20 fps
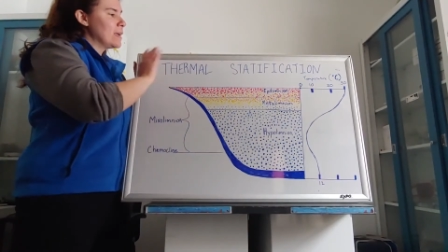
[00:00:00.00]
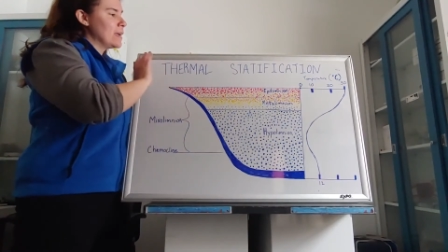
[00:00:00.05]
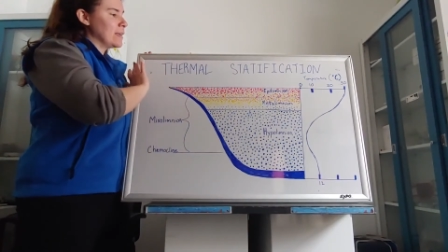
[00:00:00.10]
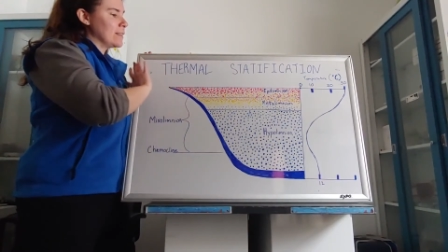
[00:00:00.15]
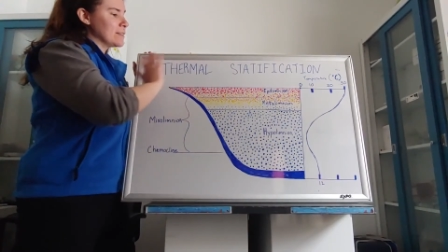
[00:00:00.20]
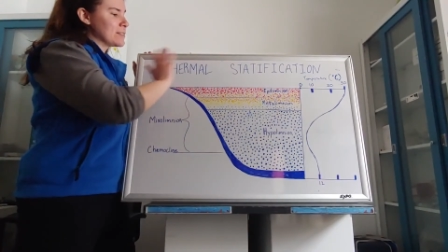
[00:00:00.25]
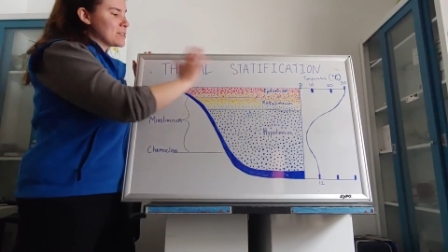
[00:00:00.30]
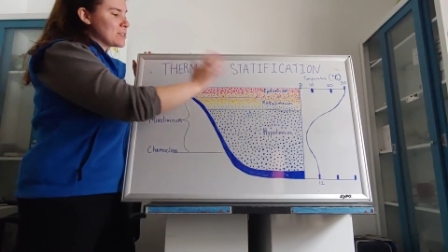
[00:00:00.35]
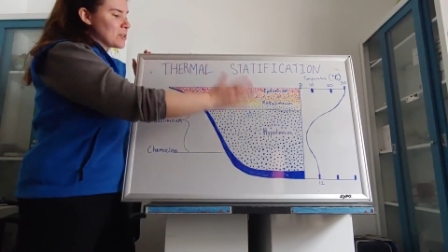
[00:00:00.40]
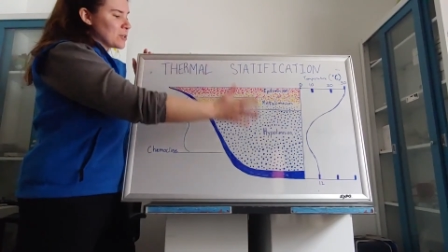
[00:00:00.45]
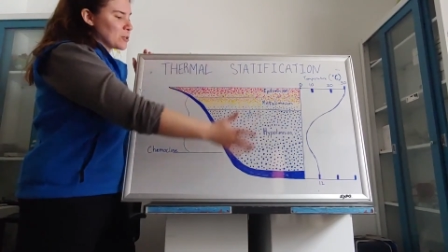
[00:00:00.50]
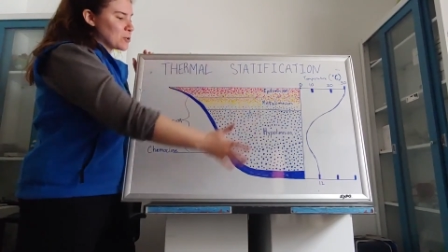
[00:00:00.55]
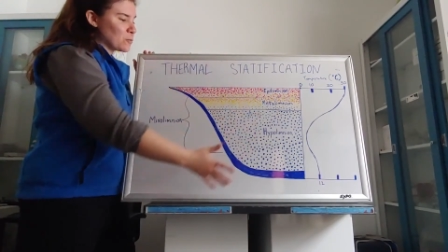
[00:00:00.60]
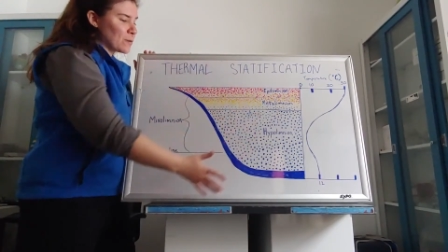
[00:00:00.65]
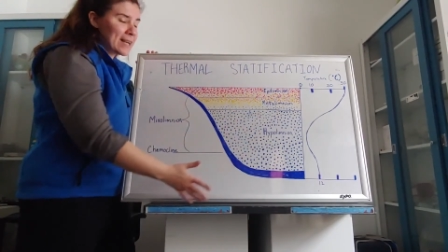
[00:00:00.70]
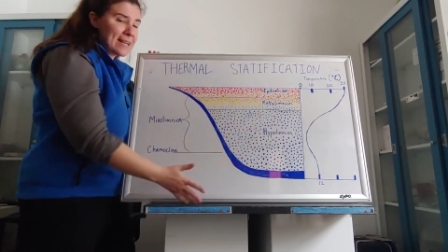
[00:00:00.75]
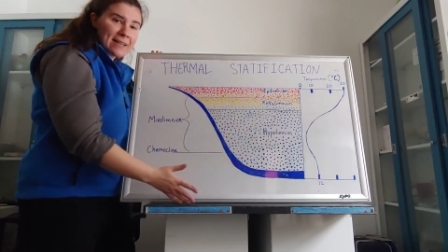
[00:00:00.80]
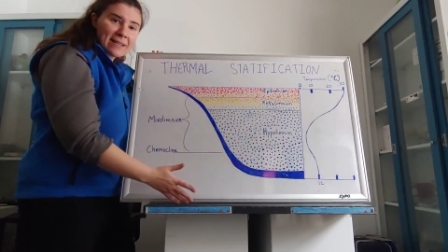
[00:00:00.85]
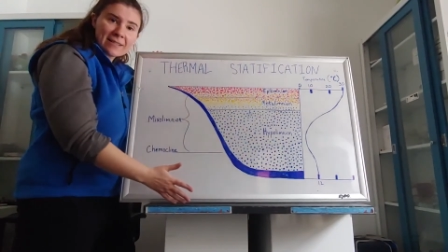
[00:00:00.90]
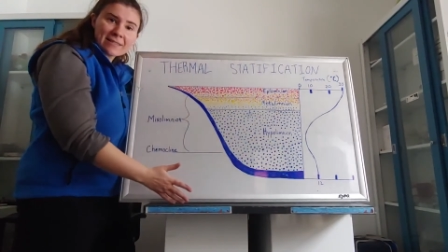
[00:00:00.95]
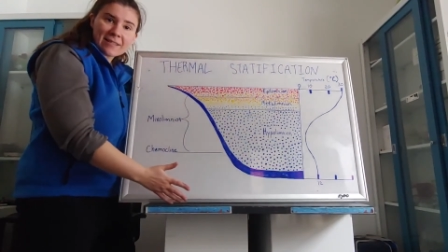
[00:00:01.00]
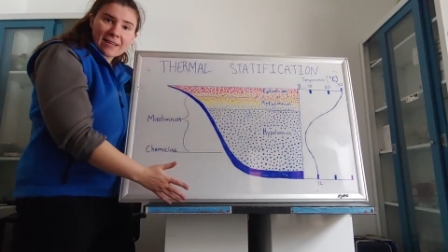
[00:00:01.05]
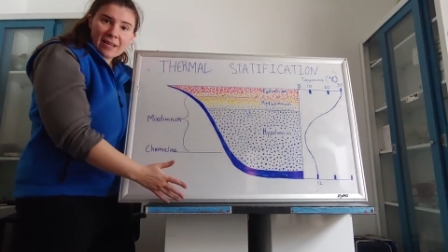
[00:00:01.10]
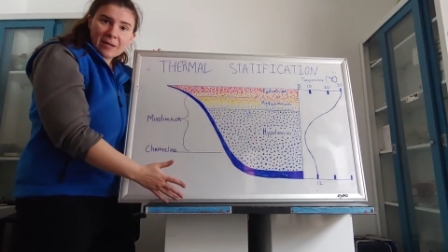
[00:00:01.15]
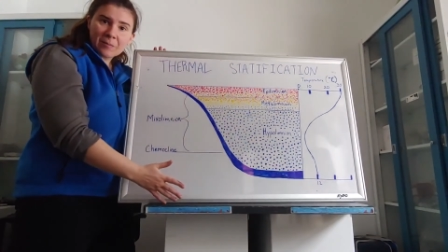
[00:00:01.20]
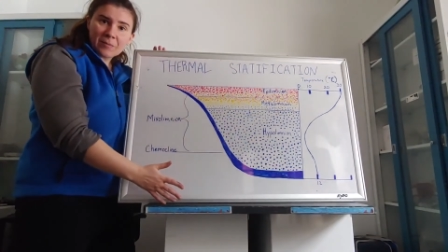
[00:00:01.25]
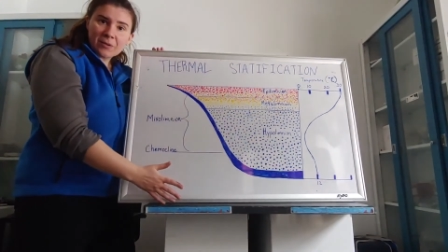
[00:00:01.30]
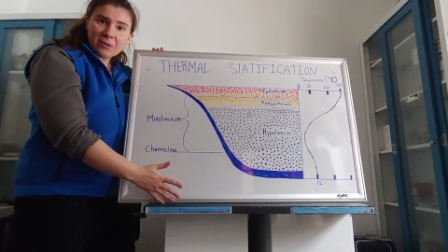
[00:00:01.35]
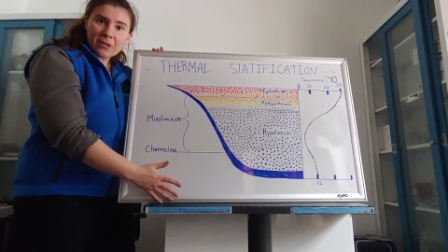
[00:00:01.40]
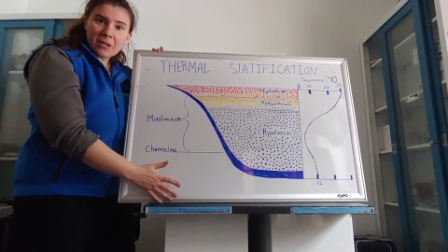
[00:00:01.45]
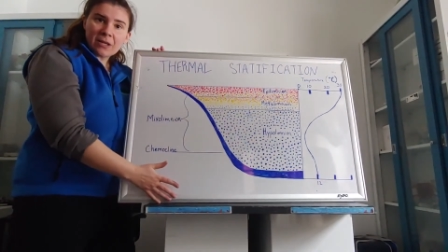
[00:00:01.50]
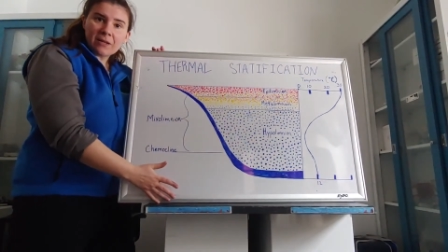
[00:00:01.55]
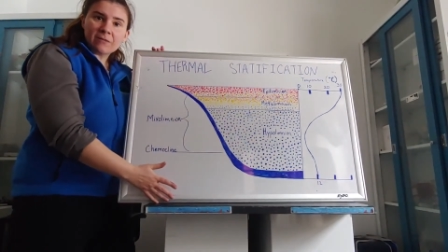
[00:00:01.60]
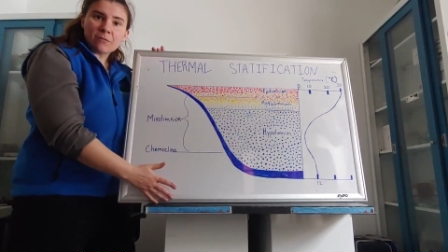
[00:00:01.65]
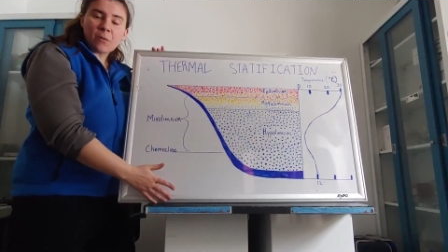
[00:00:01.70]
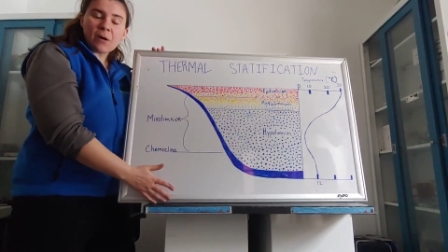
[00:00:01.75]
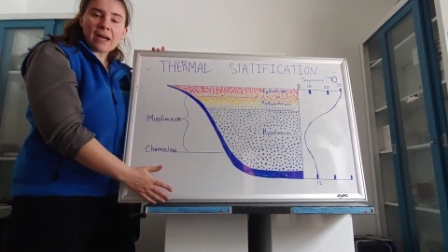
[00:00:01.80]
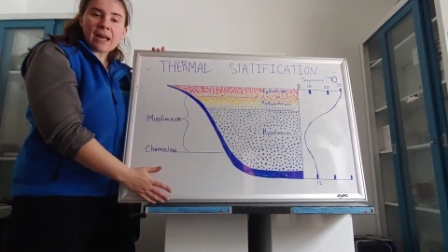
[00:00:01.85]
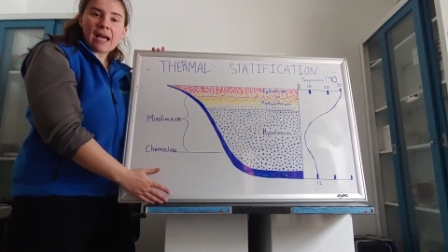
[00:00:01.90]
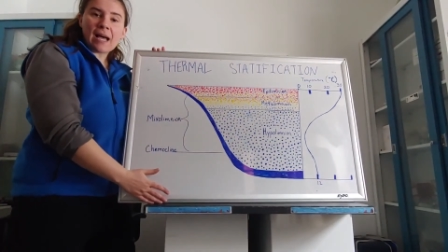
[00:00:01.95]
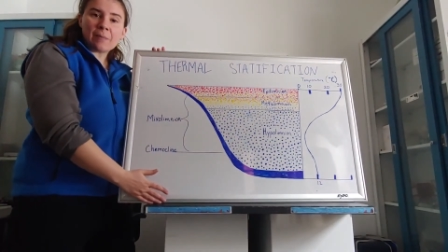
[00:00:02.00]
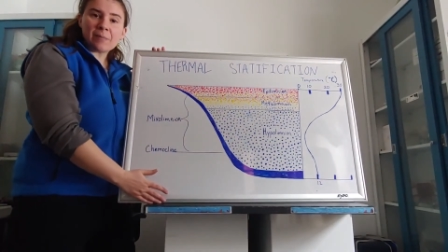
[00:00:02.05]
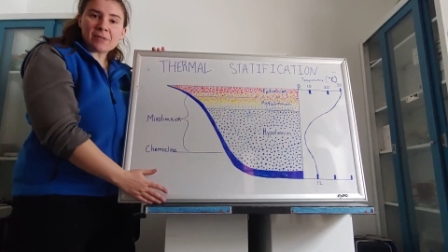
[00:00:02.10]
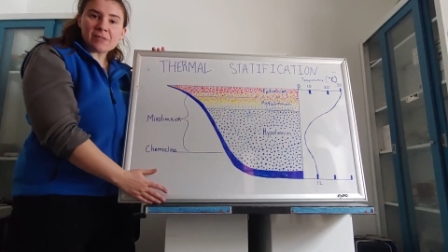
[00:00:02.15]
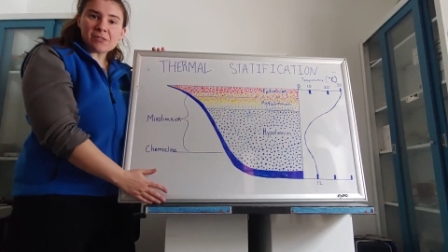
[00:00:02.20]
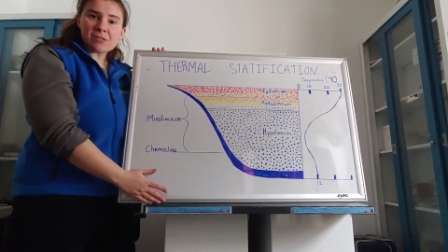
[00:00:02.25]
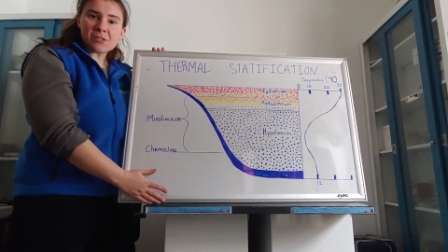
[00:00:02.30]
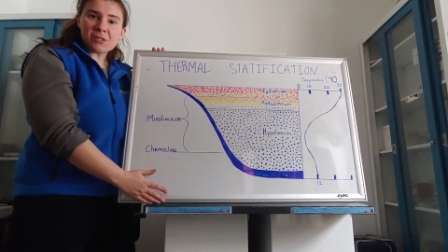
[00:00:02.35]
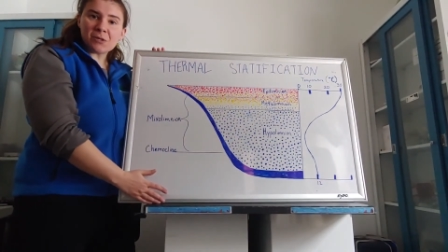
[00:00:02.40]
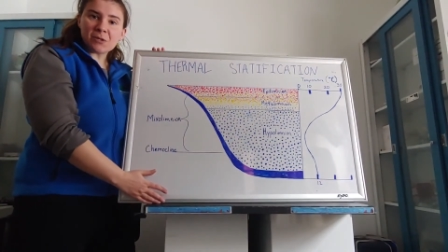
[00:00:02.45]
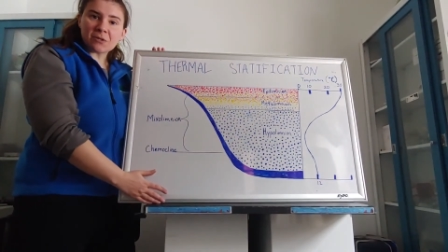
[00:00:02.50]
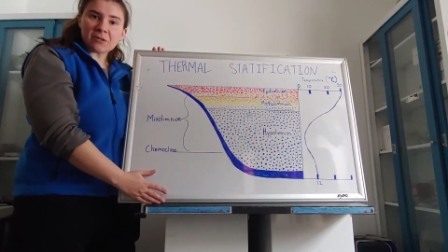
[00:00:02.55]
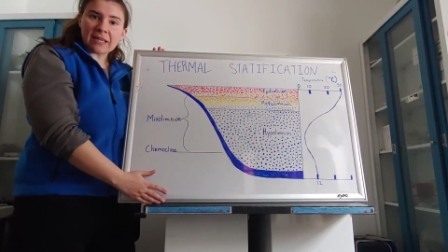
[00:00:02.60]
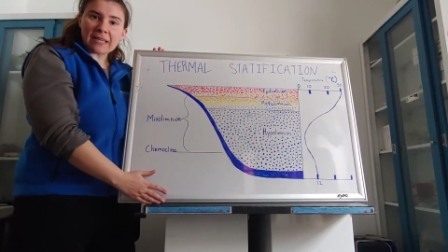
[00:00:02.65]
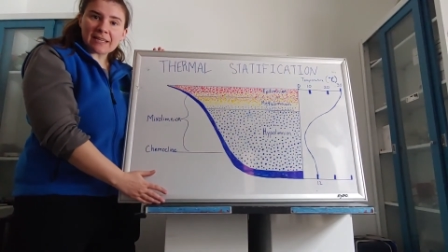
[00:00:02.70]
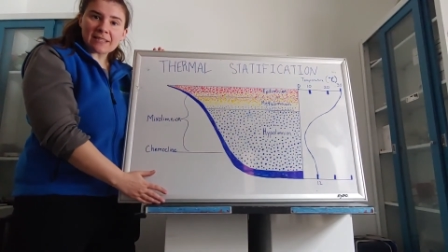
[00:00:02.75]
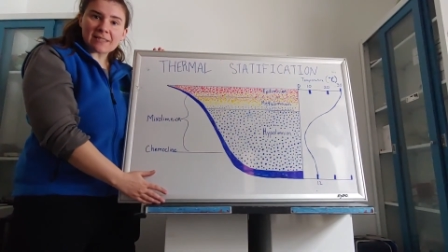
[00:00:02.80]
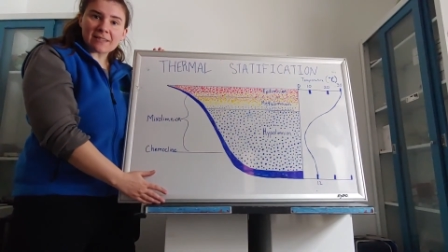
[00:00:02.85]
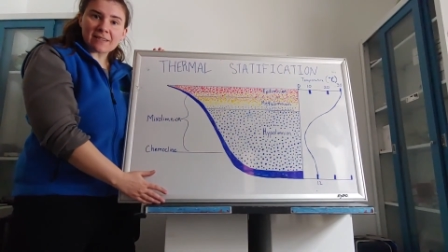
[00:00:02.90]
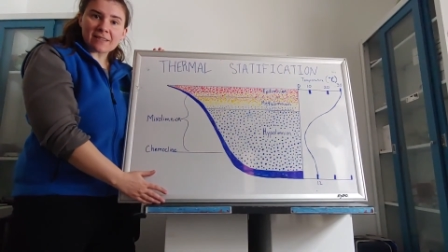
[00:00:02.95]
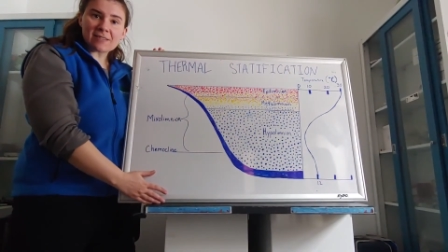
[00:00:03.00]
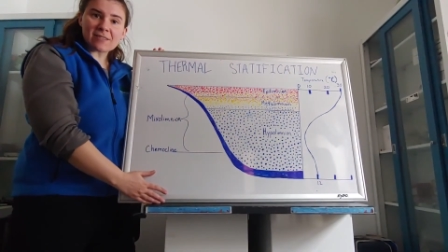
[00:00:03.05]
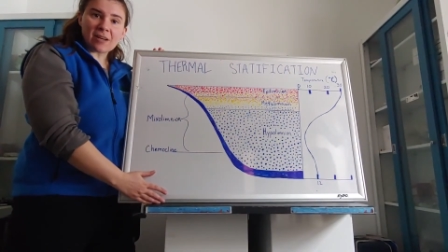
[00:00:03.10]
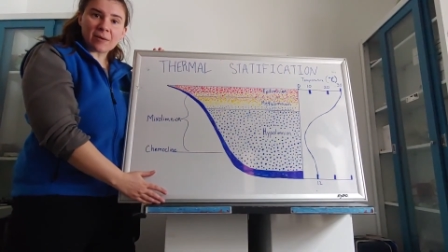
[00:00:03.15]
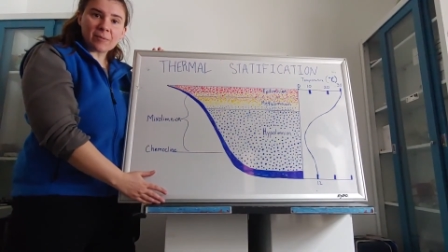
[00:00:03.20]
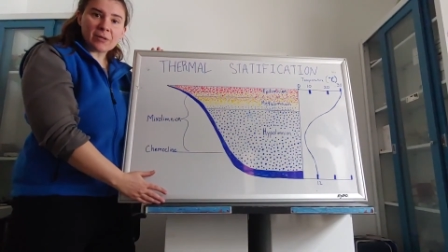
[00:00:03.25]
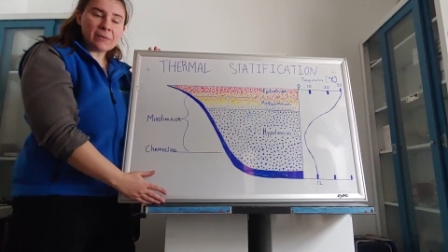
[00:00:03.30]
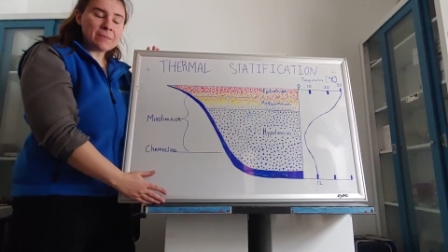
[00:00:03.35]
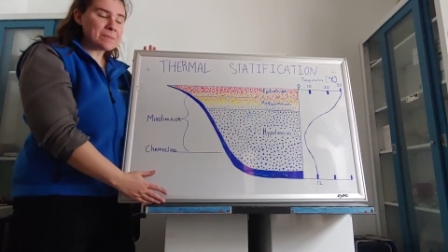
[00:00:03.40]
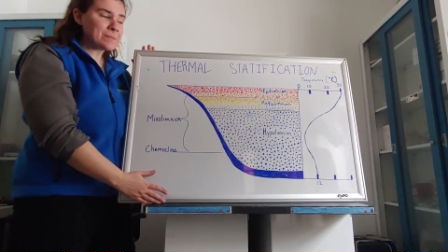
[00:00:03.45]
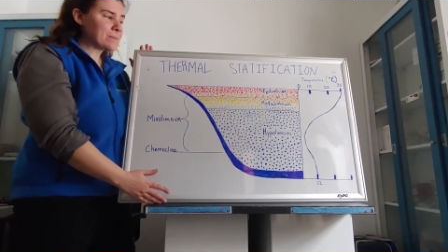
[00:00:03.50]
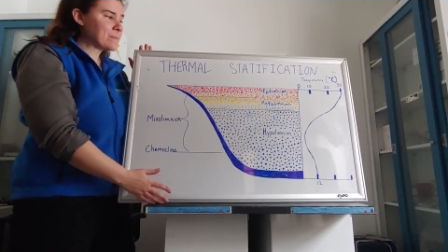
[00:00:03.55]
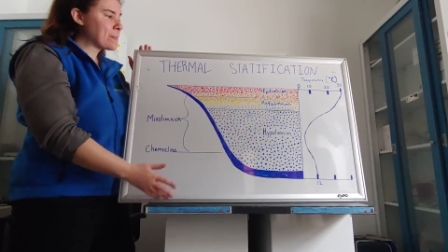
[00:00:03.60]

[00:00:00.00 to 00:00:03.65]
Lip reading: this is a great example of what happens to your lakes in the summer,